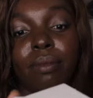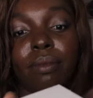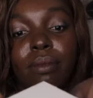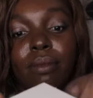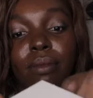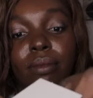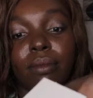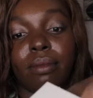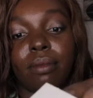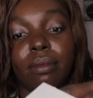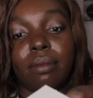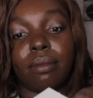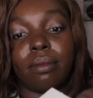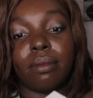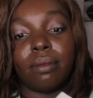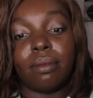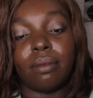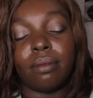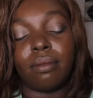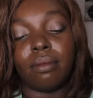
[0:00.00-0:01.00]

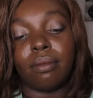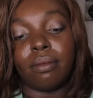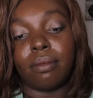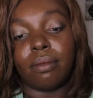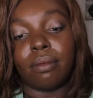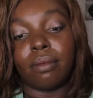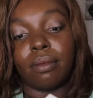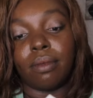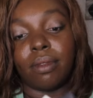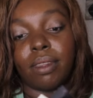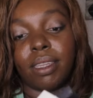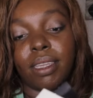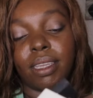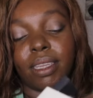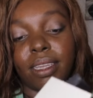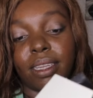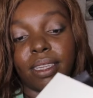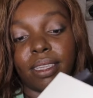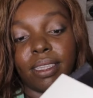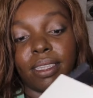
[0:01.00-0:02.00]

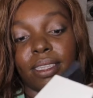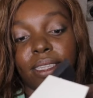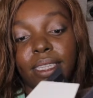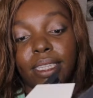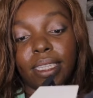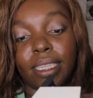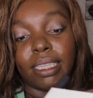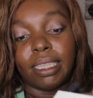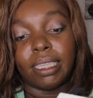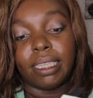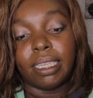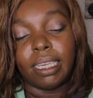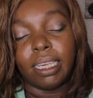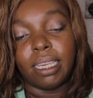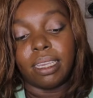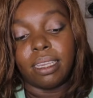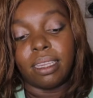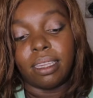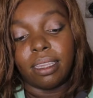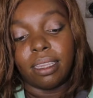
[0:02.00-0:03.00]

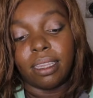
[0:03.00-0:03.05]
Nothing is said.